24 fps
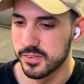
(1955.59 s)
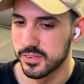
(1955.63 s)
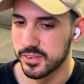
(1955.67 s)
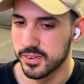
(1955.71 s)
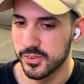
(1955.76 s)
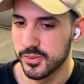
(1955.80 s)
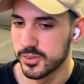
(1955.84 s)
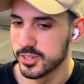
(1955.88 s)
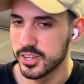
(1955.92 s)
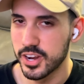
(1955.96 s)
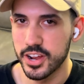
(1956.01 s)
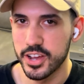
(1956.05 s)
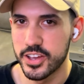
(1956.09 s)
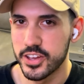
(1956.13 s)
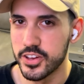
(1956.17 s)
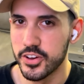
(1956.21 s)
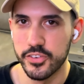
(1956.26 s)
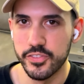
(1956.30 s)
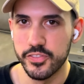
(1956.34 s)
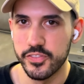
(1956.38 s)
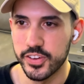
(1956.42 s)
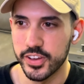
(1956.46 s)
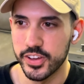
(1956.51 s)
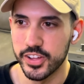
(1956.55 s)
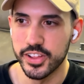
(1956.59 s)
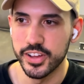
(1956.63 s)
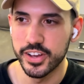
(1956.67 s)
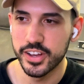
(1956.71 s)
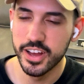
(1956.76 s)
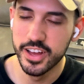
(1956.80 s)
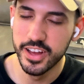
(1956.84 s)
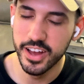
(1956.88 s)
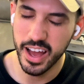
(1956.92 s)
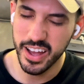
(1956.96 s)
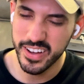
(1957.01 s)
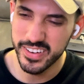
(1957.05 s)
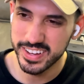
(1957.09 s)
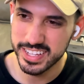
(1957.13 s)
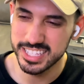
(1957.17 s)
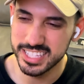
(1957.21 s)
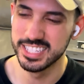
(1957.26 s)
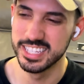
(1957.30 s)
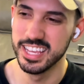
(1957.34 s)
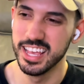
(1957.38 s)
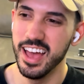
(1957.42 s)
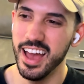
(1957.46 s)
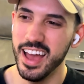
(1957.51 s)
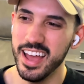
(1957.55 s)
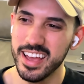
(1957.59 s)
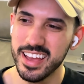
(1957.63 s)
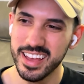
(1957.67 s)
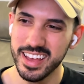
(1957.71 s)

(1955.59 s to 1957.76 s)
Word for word: It wasn't a good feeling, I would say.